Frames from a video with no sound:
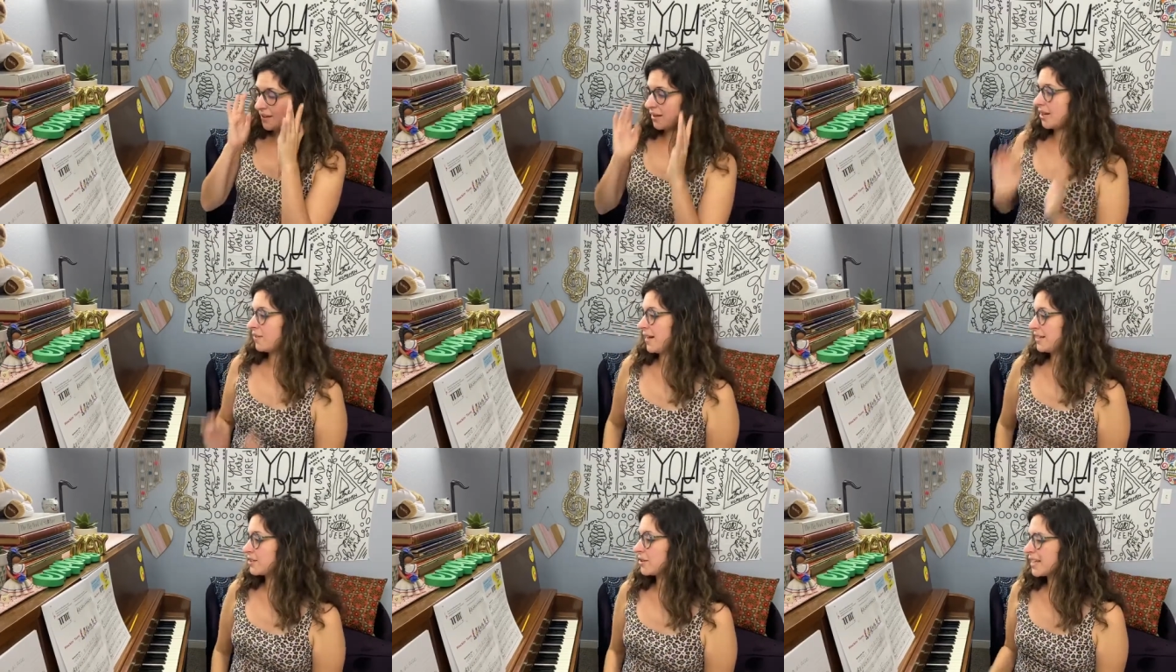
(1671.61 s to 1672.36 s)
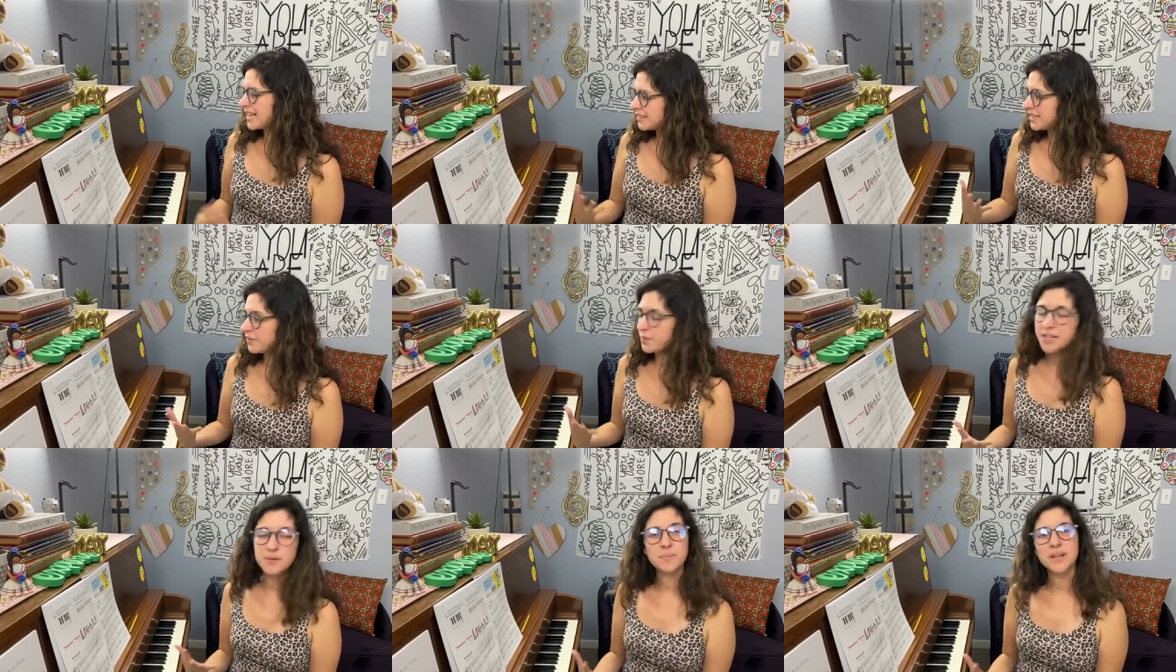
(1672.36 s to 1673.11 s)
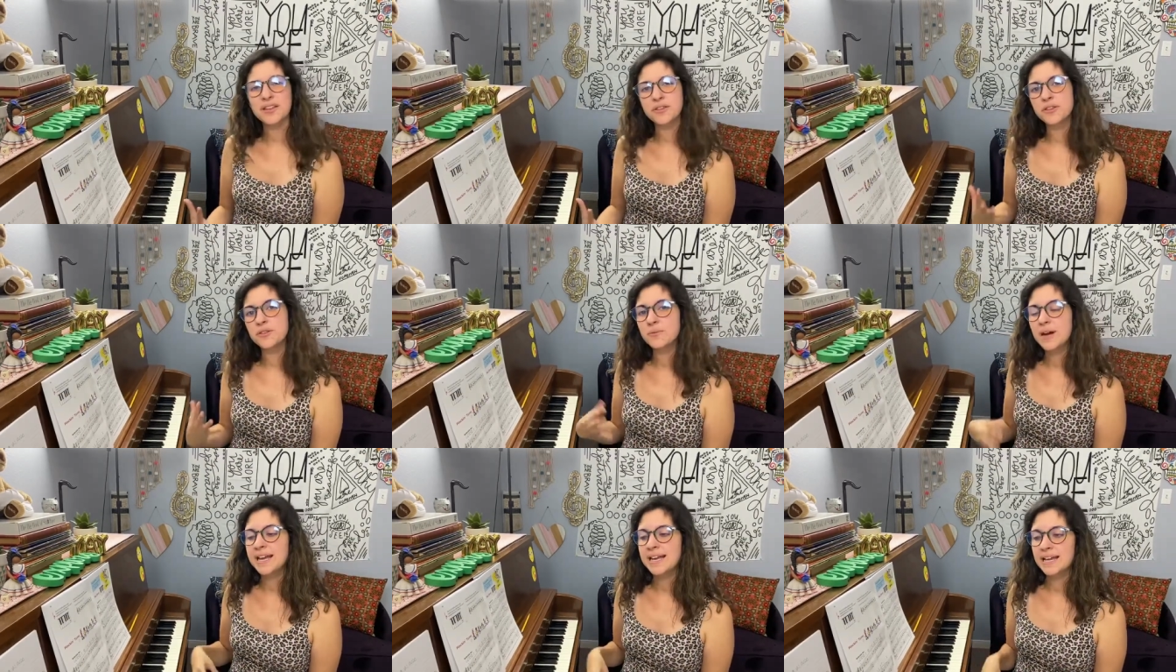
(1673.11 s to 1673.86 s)
All right, so let's see if we can play through the
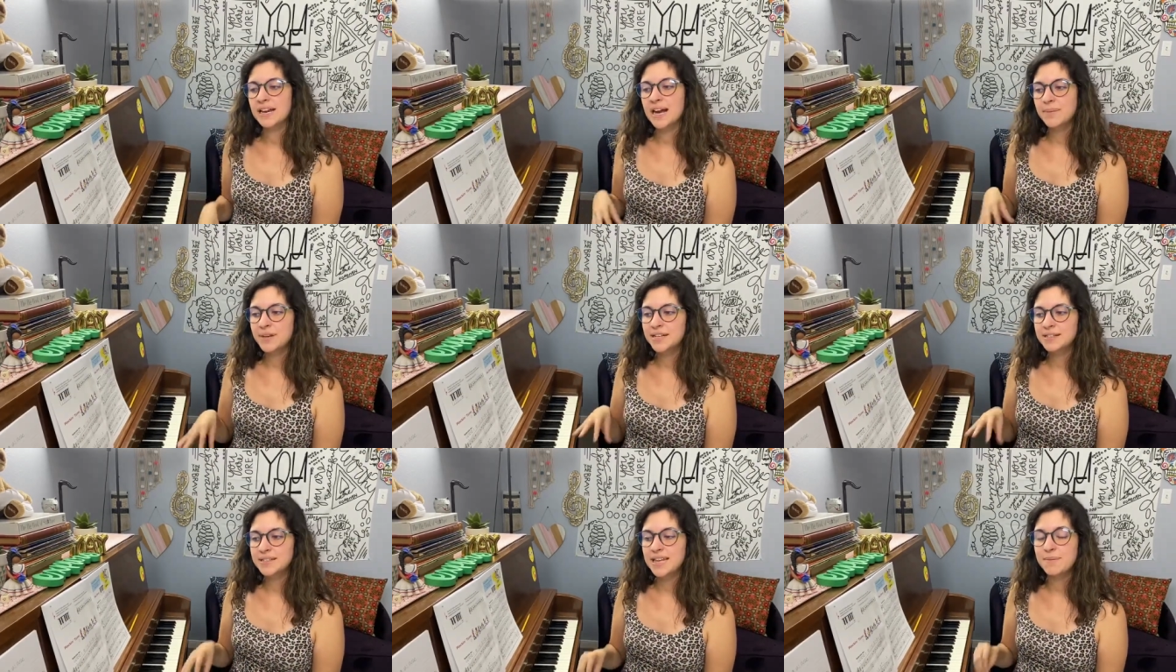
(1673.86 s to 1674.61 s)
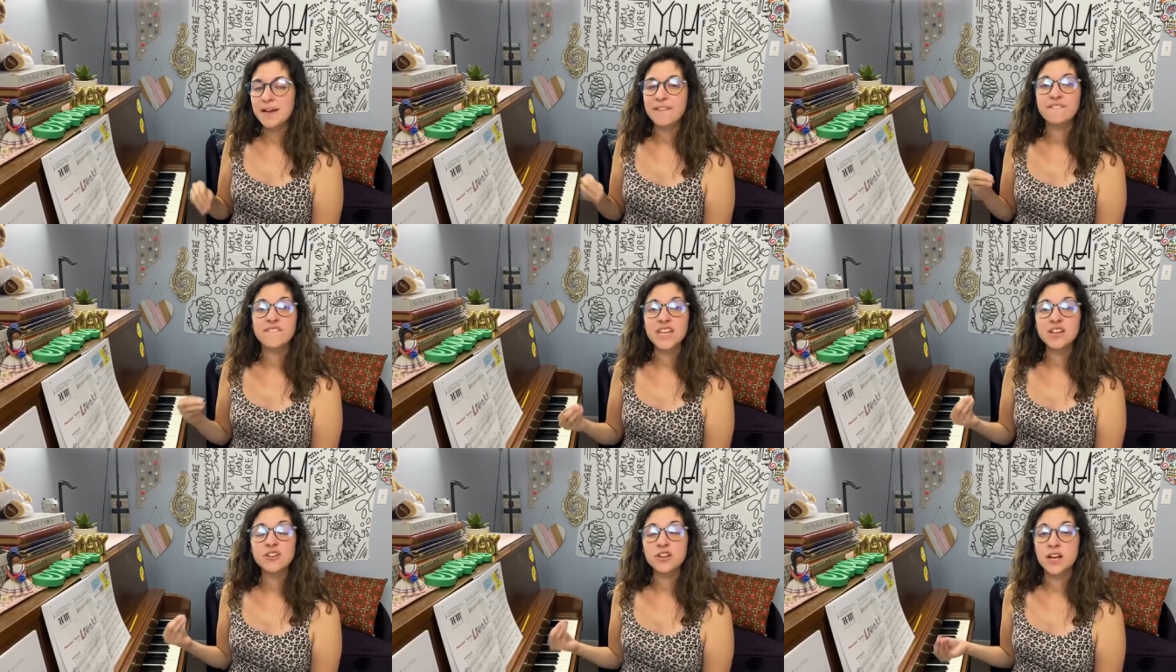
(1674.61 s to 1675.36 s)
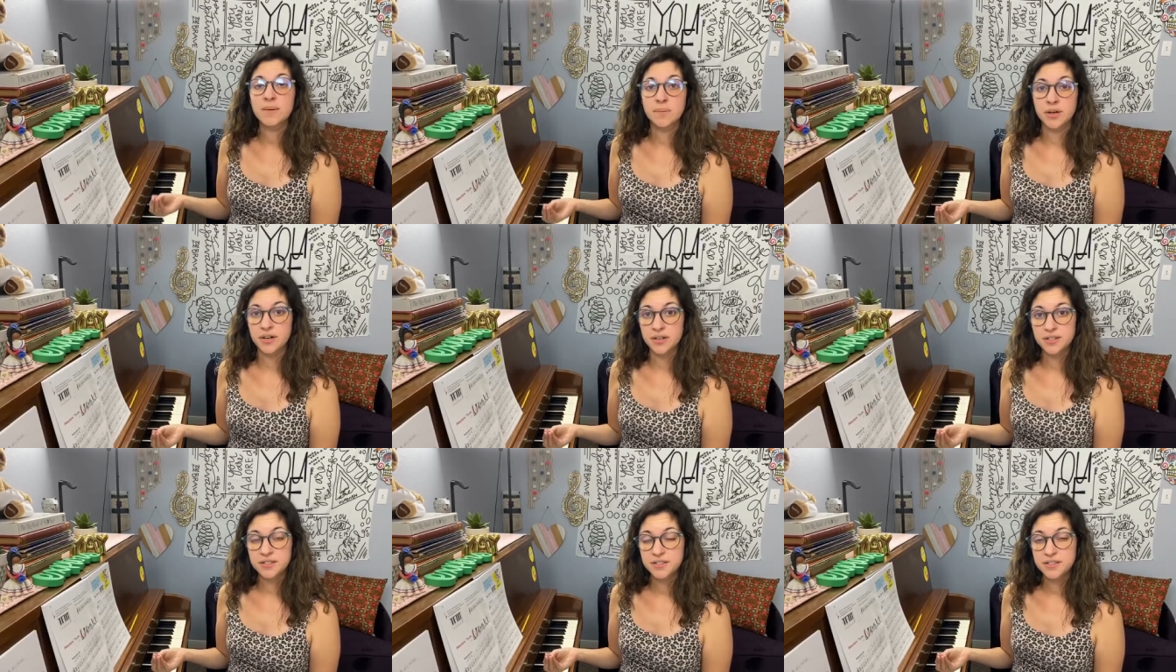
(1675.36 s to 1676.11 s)
right hand. I'm gonna say my finger
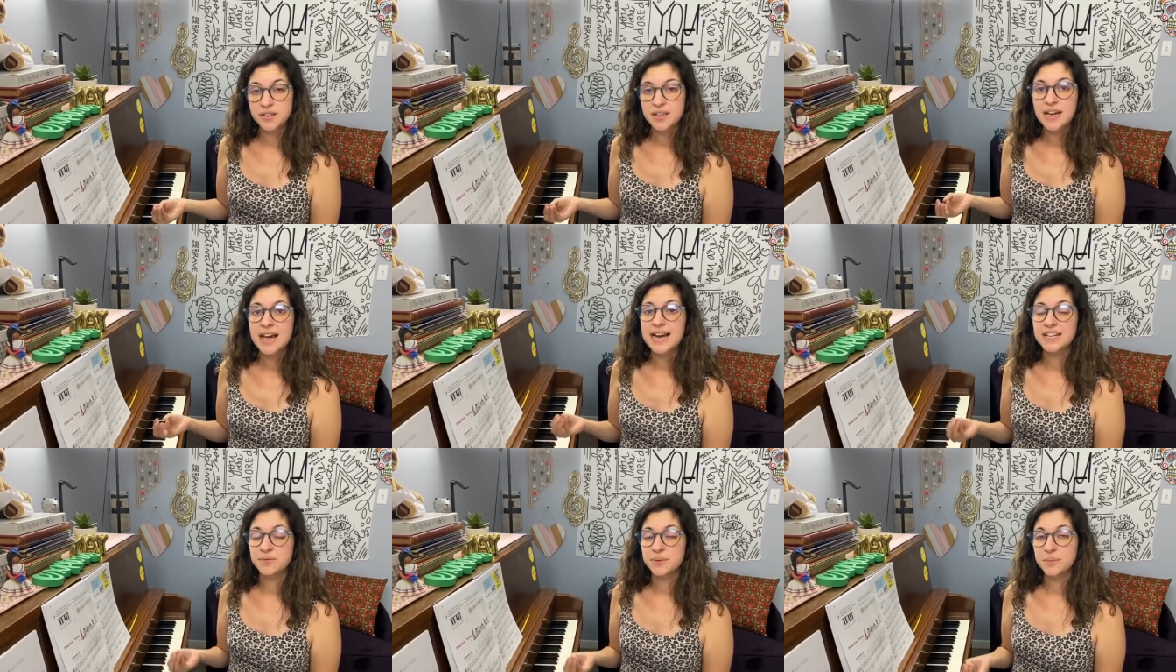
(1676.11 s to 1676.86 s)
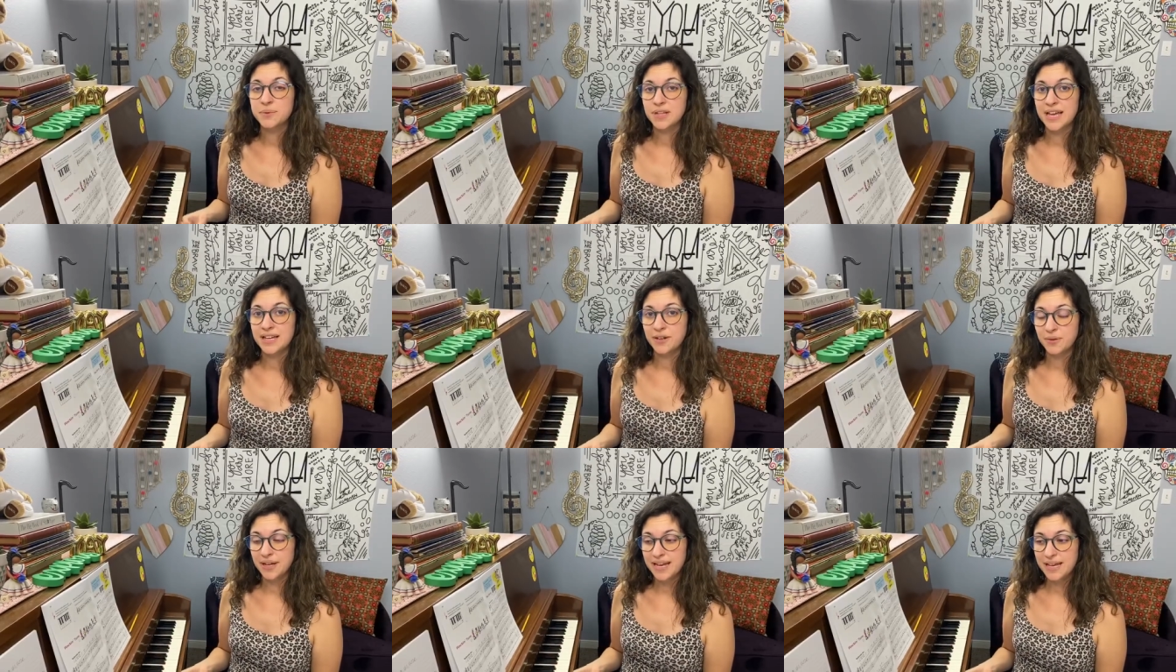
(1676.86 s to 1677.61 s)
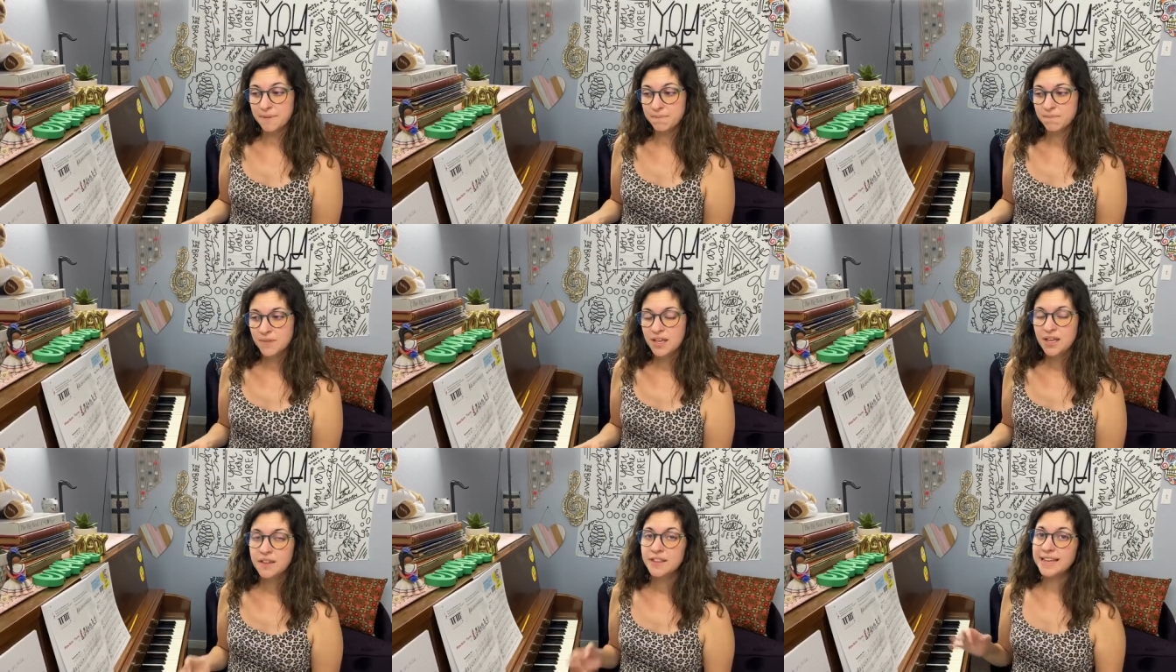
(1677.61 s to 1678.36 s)
numbers as we play, okay?
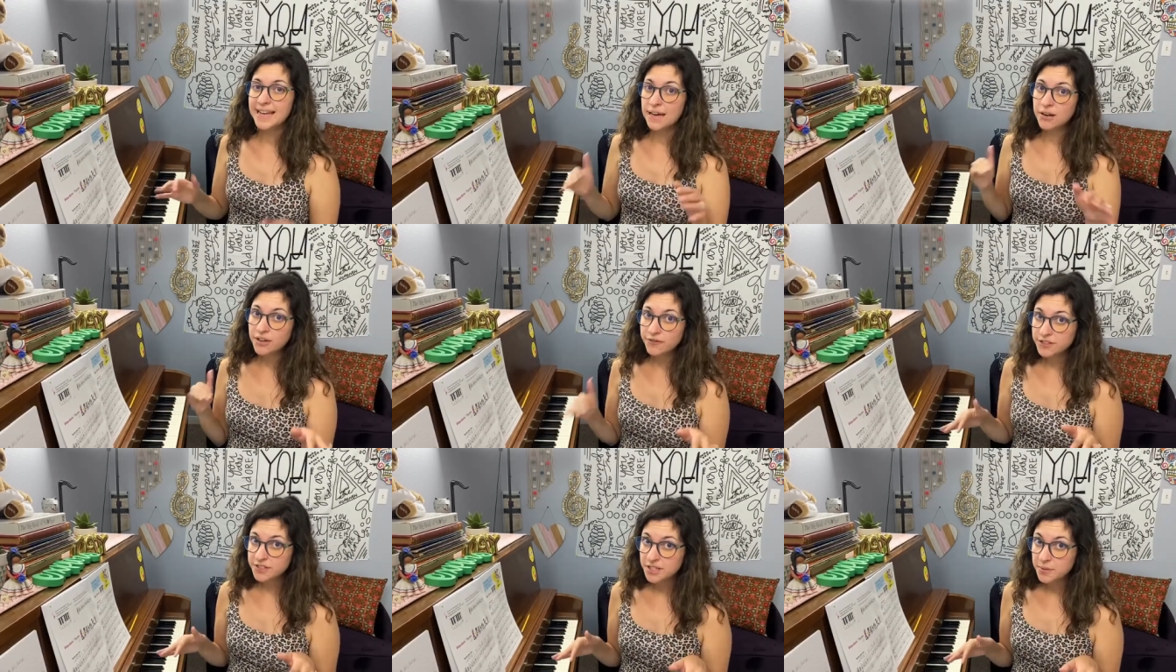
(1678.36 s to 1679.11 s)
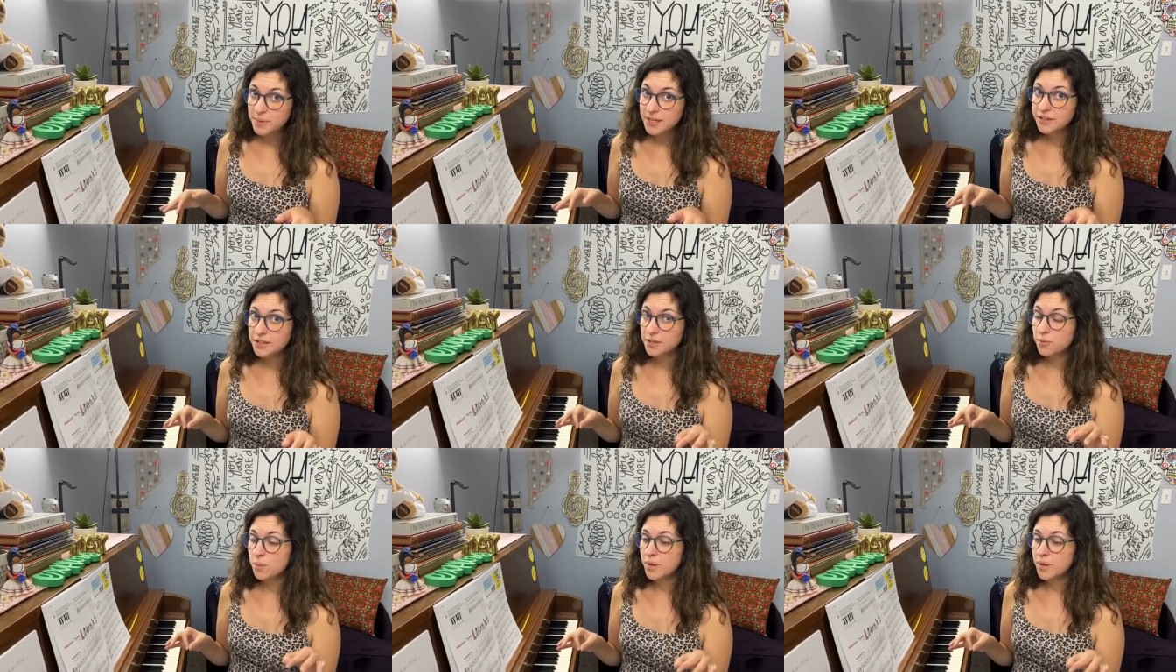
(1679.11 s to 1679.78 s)
The count off is gonna be a little